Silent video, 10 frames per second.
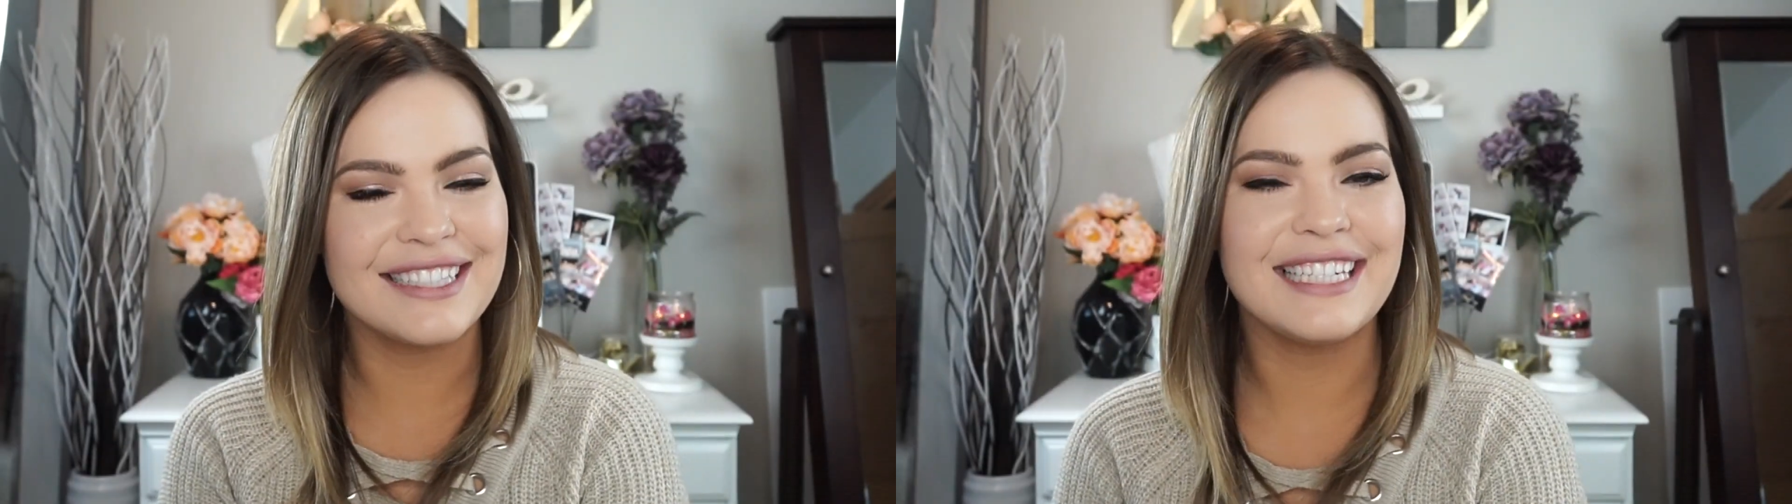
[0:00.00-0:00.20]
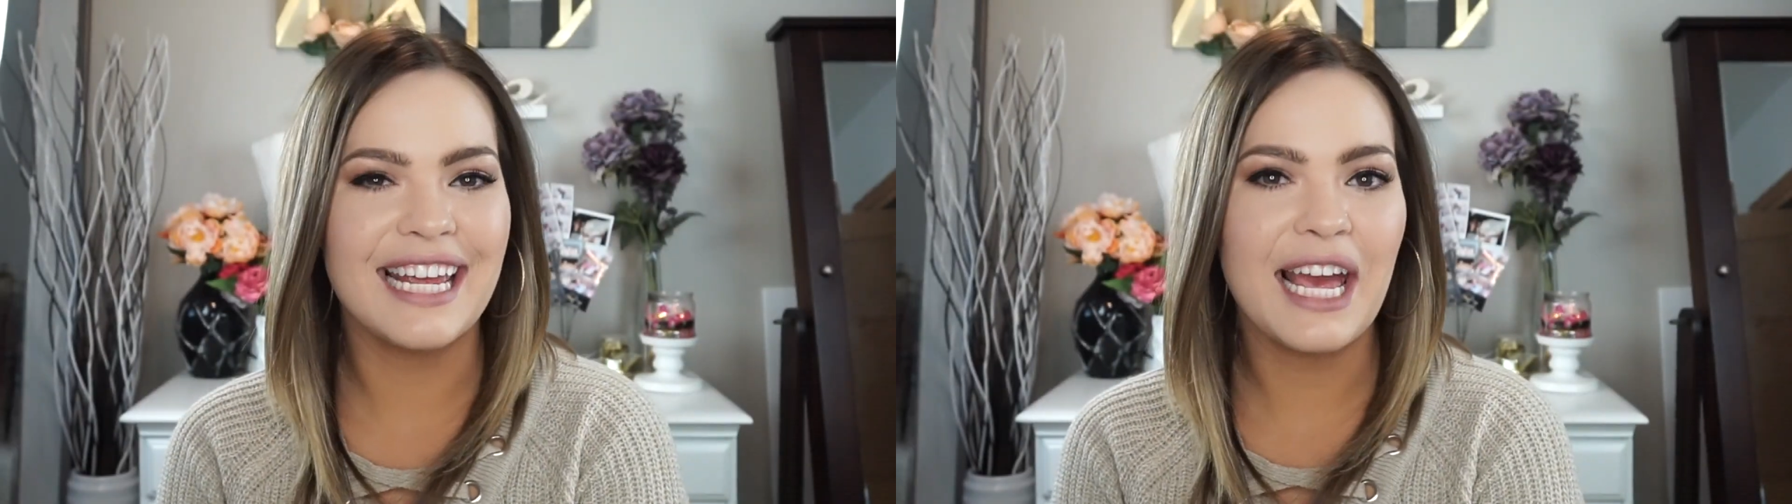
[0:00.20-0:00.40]

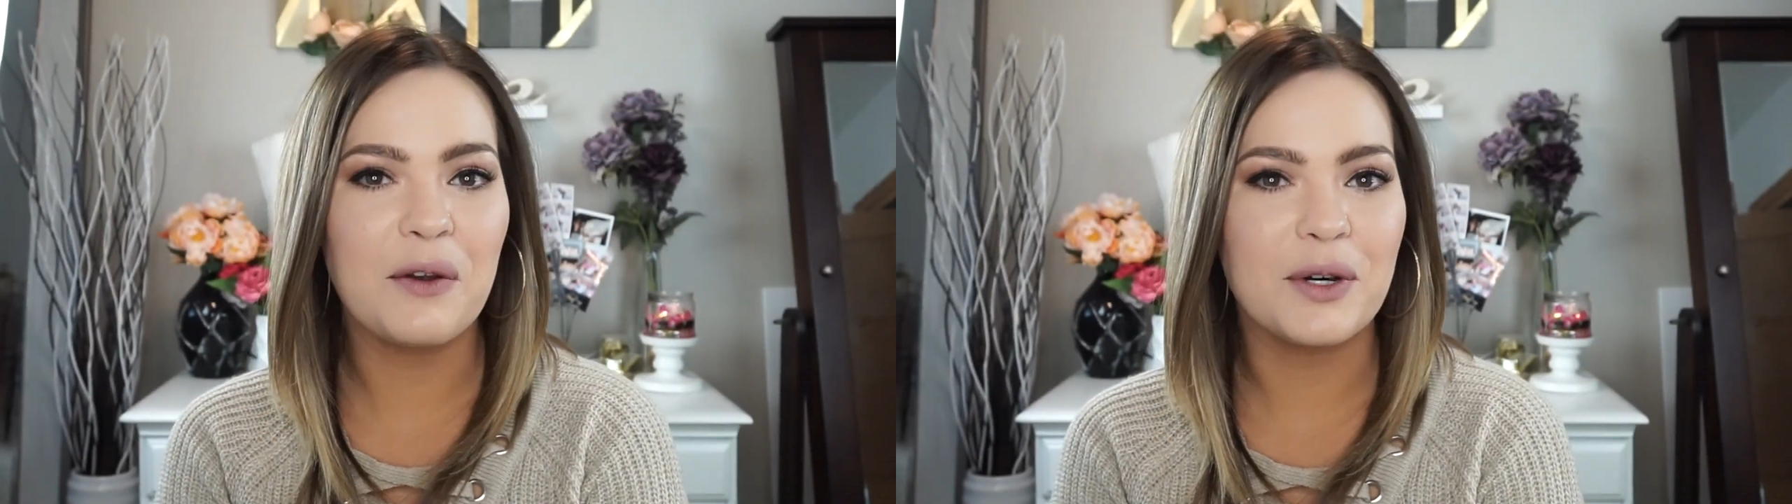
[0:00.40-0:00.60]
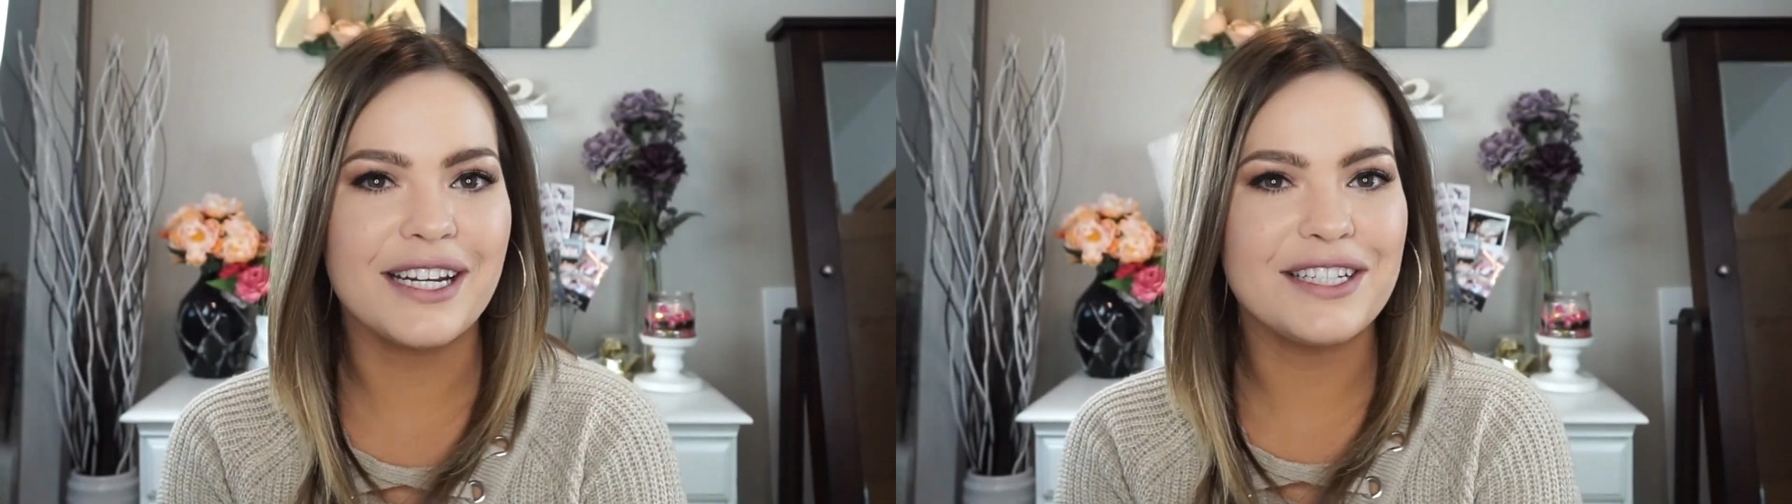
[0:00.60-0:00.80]
Today
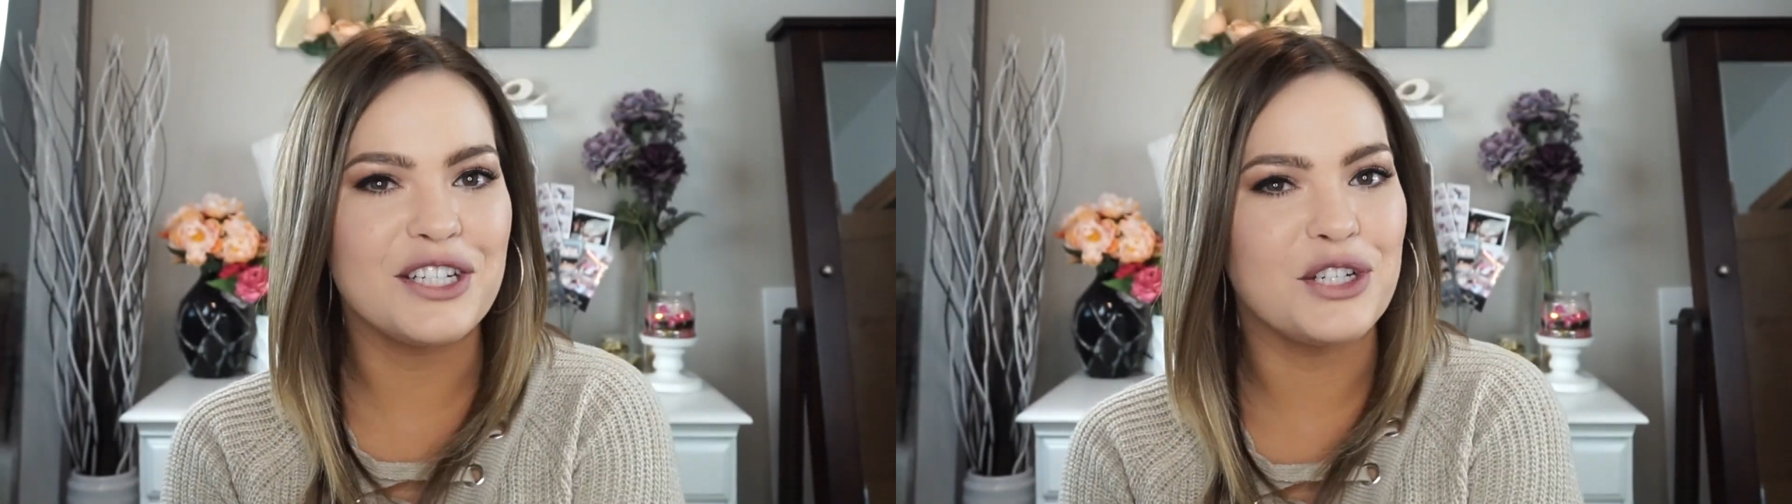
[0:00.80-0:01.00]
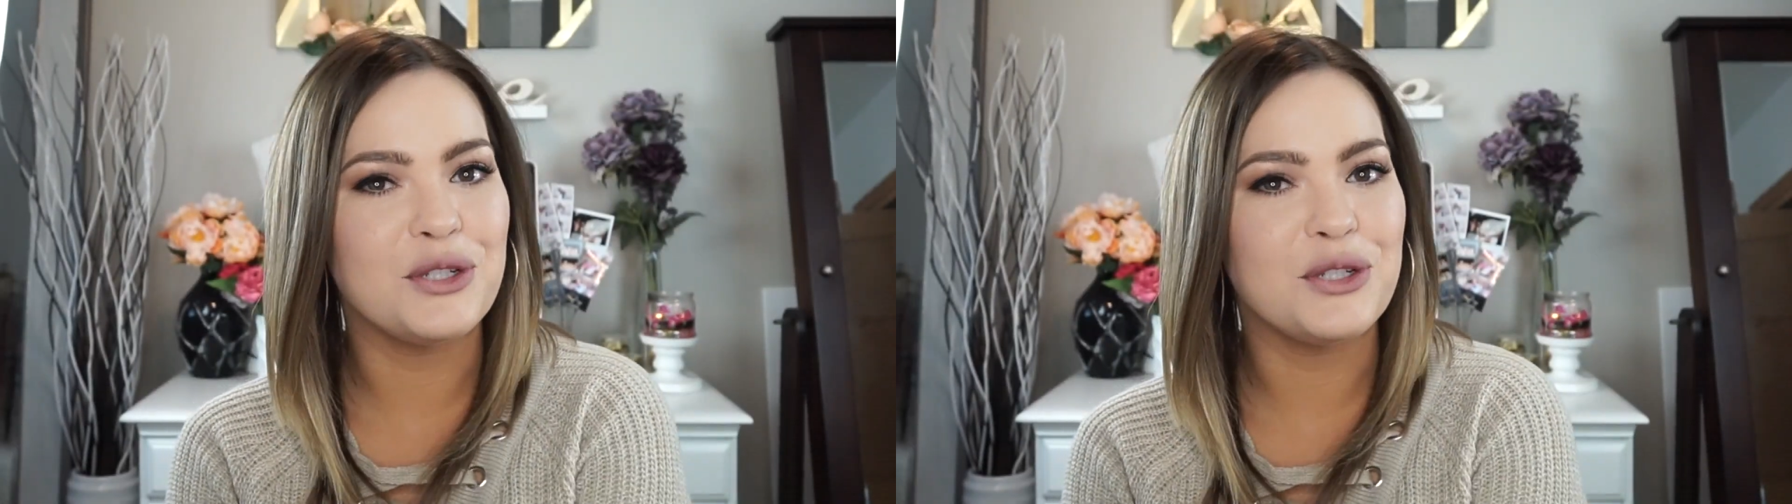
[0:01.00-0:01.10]
I wanted to